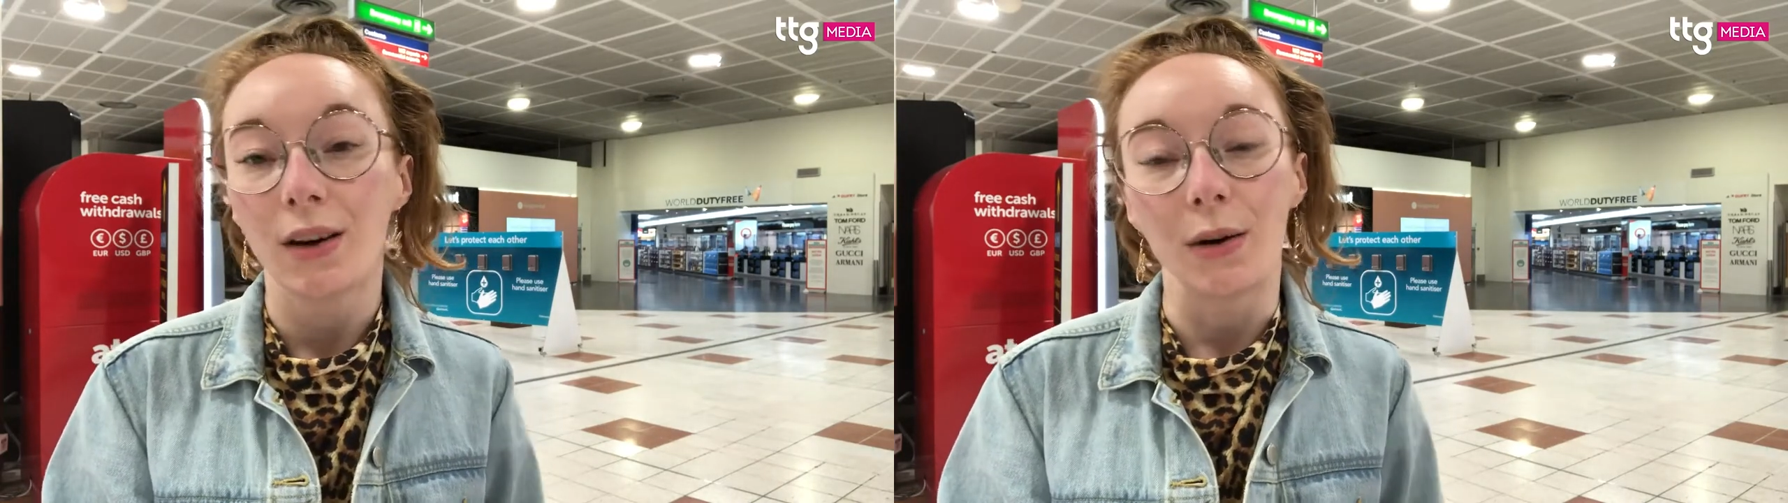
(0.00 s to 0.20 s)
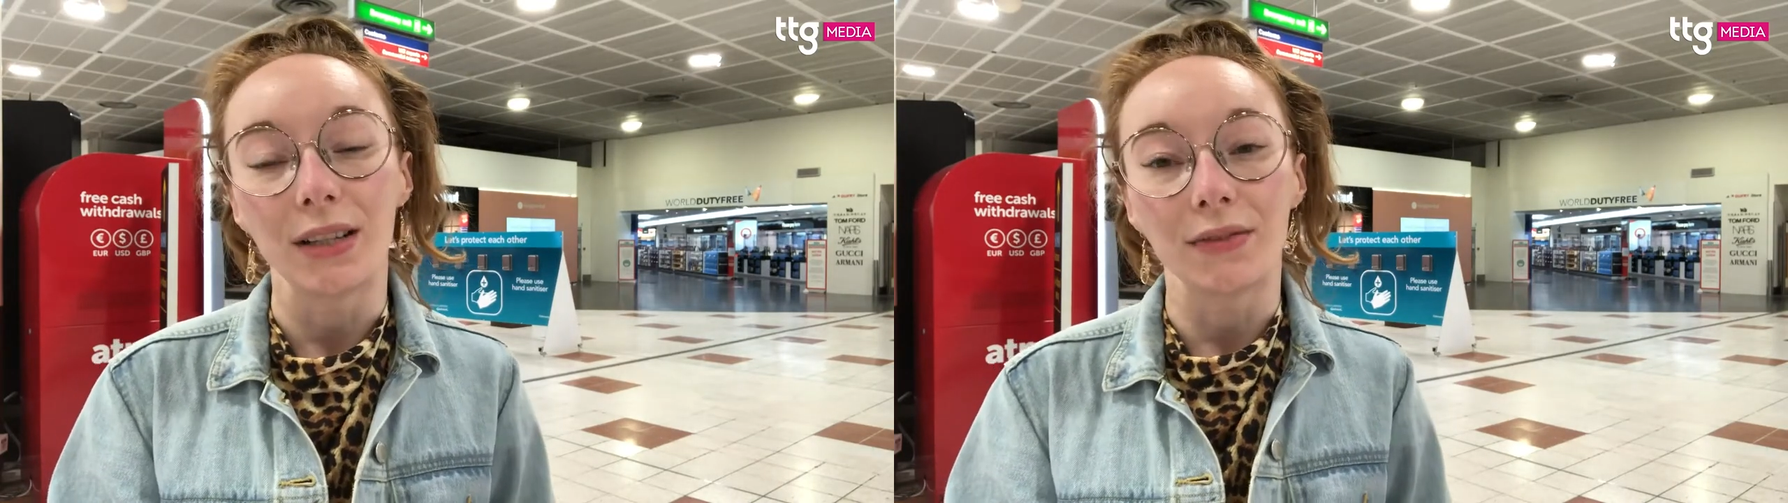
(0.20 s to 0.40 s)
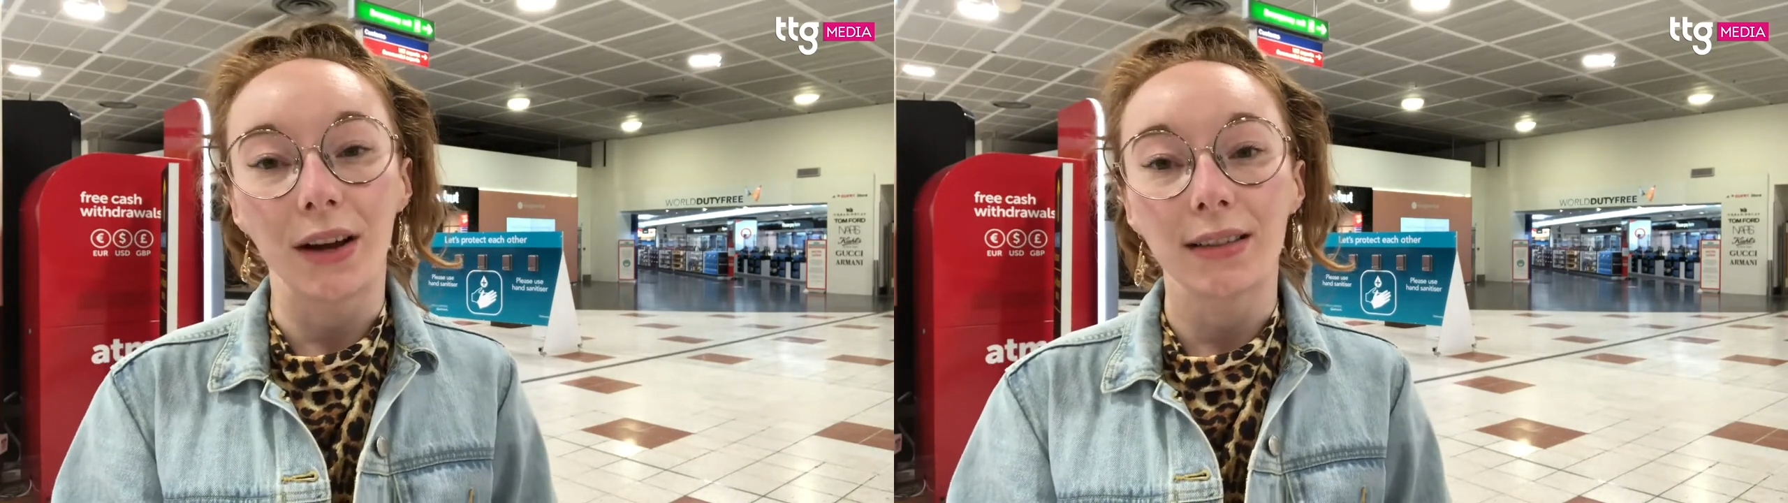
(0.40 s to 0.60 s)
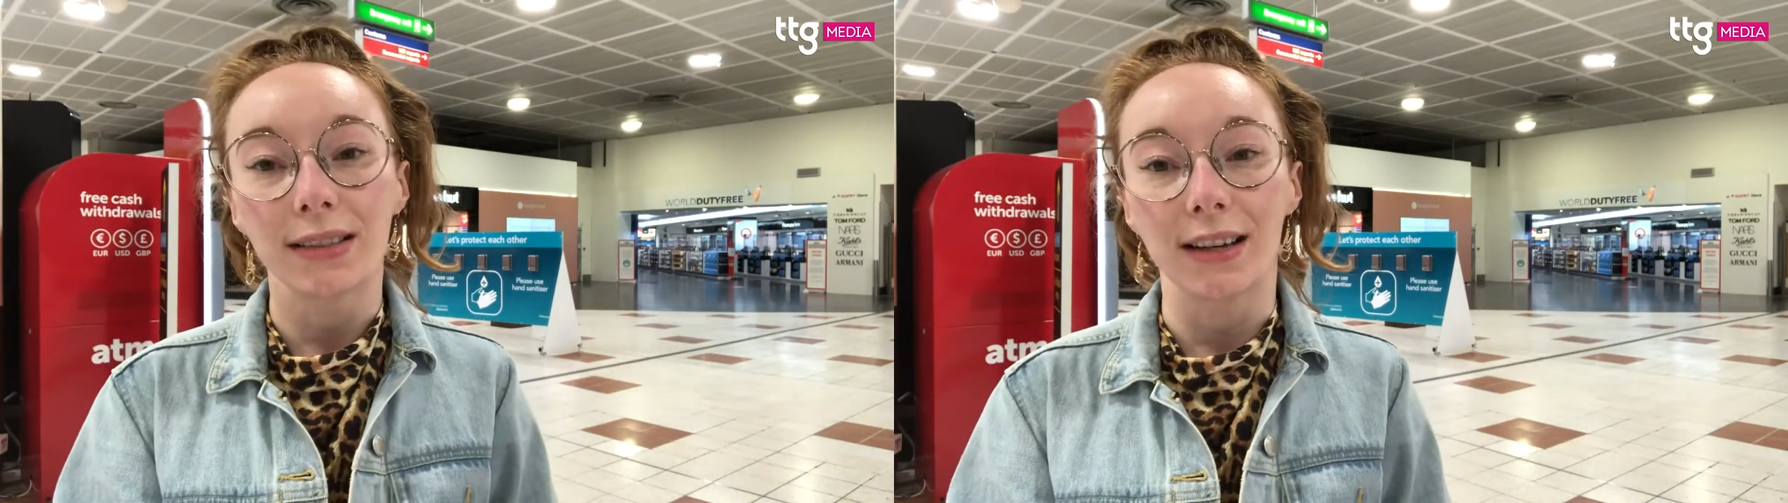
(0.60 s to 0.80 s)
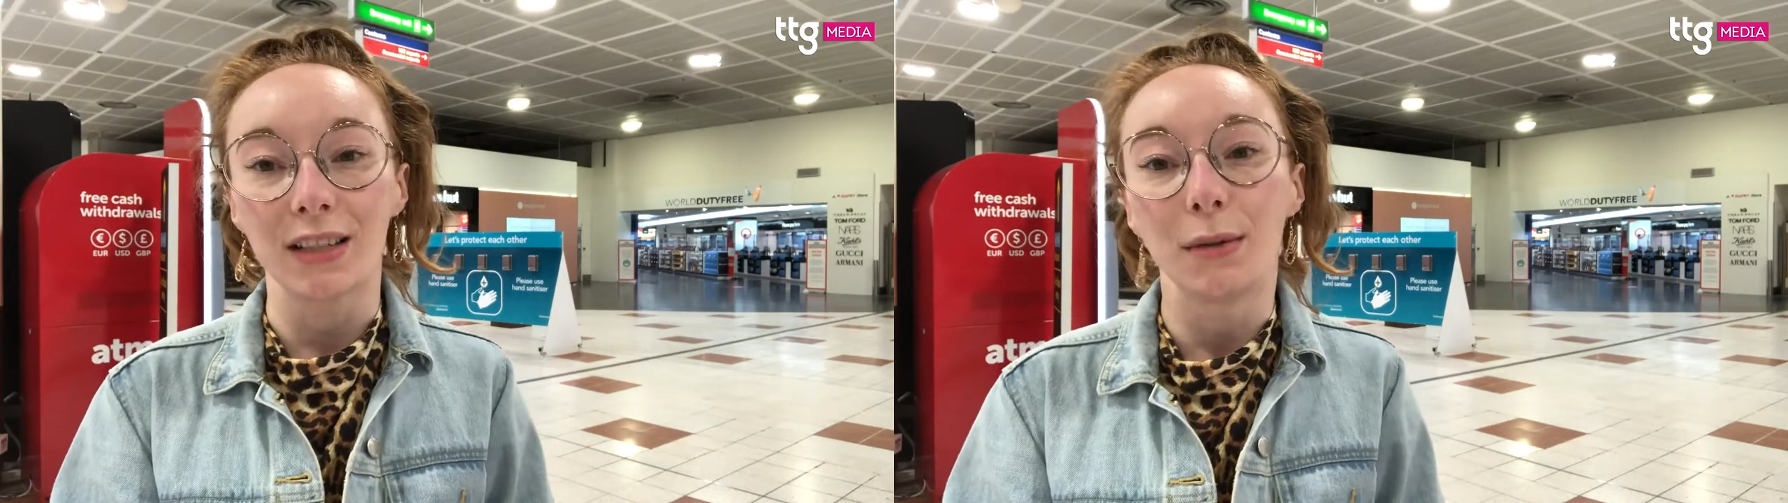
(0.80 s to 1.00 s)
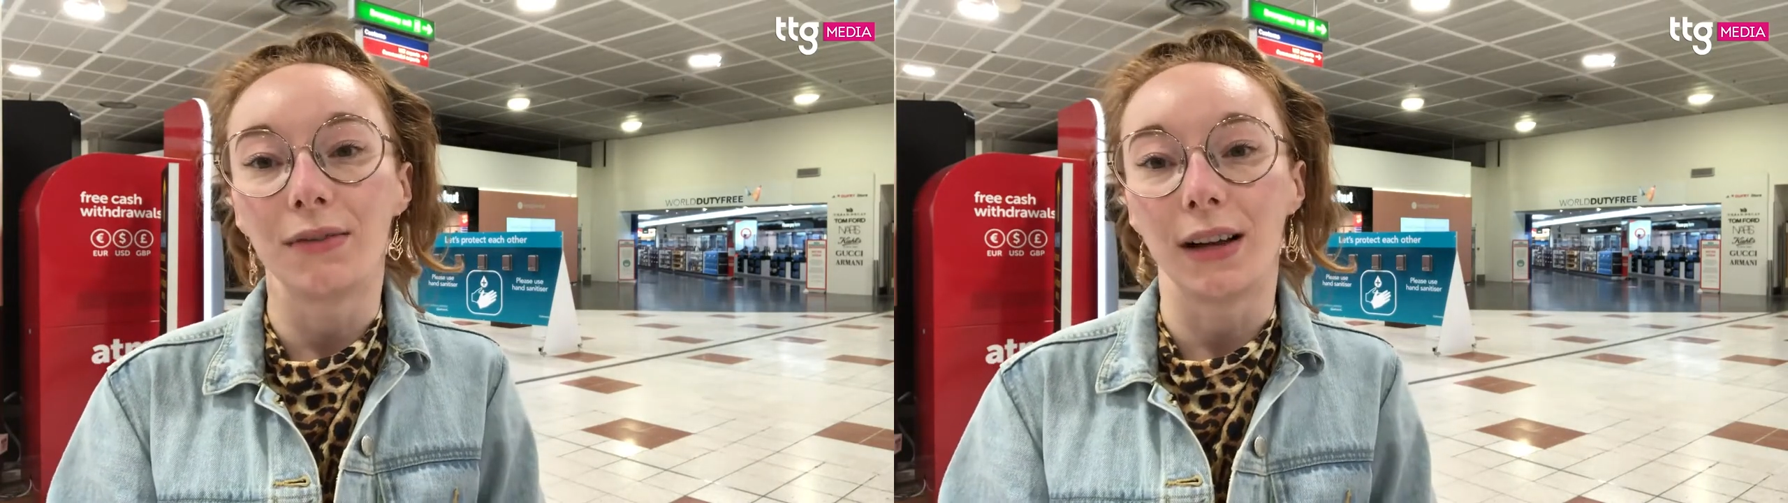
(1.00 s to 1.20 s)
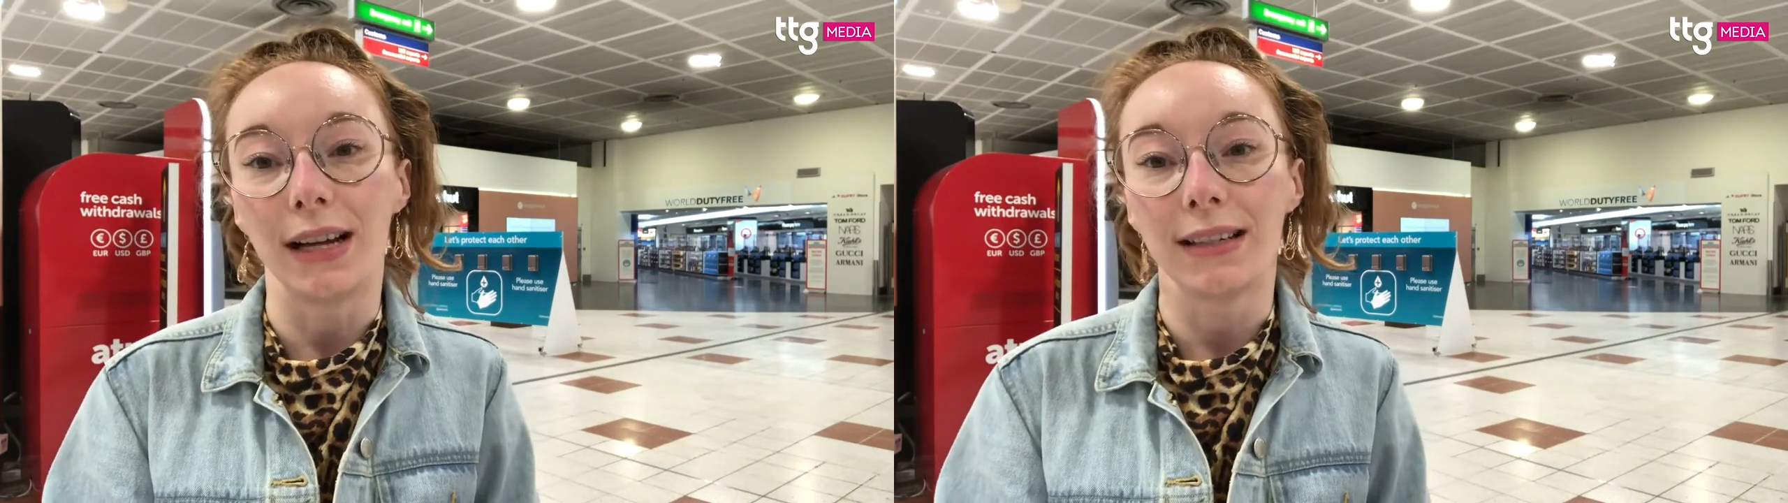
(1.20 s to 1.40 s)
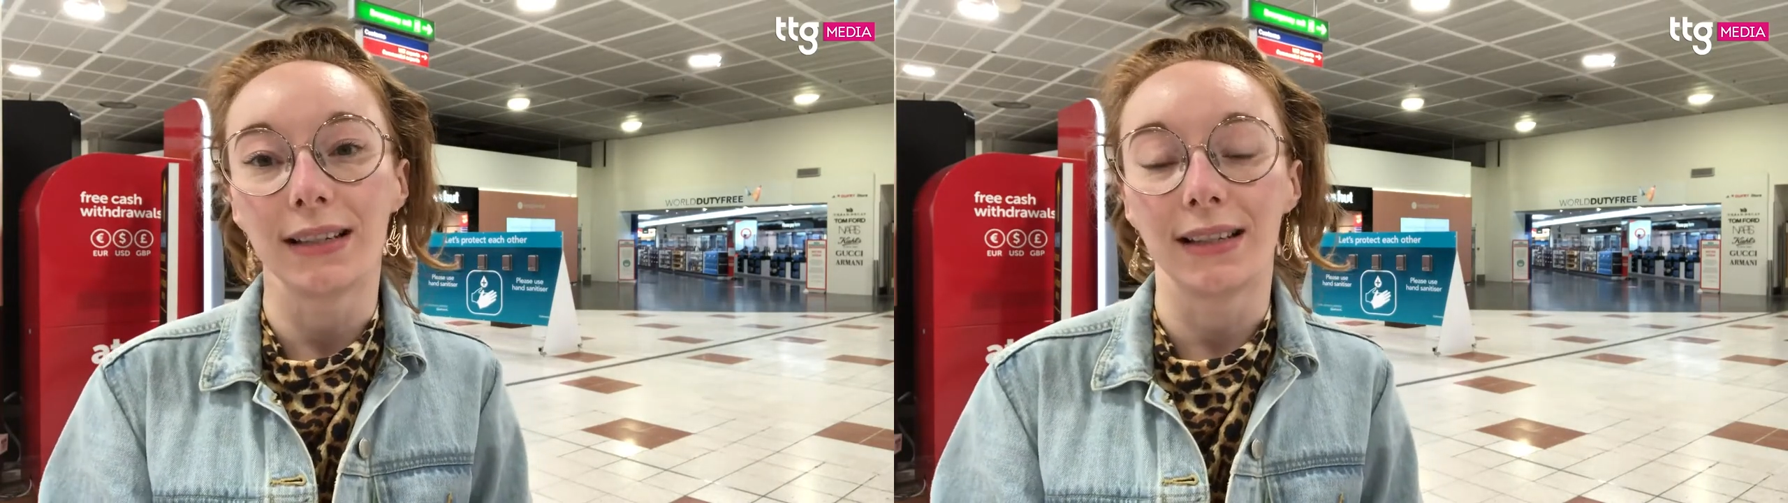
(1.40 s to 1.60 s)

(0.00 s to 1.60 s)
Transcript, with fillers: on its first customer flight